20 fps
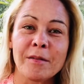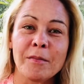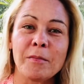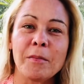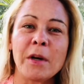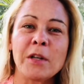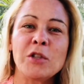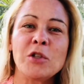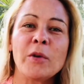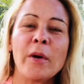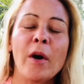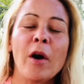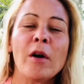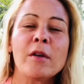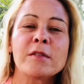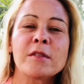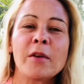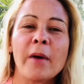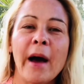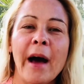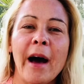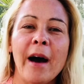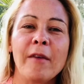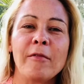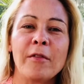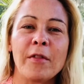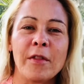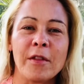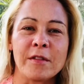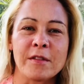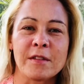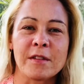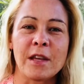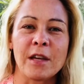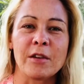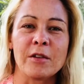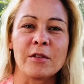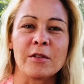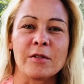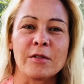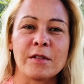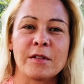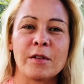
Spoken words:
but you also have the skills.